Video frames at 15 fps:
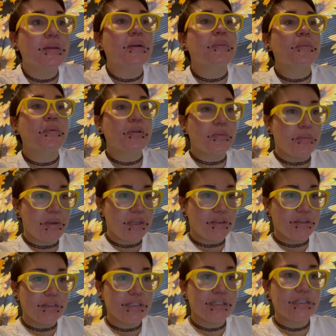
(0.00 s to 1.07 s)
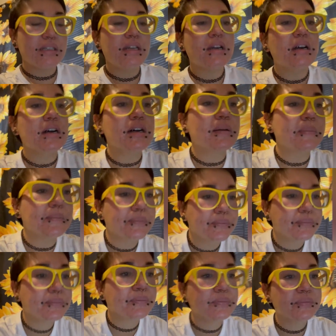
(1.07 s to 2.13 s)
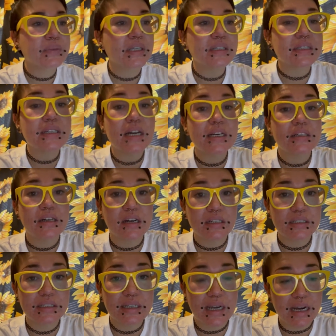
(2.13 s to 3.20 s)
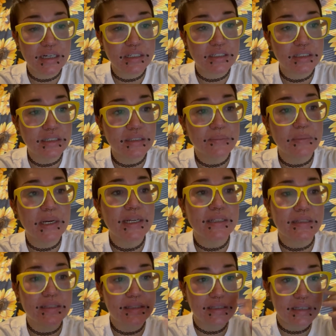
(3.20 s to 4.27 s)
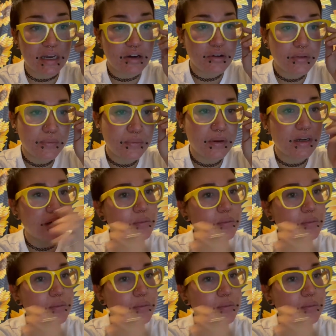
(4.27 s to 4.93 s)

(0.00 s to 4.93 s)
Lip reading: bromethylin. It's not toxic actually by itself.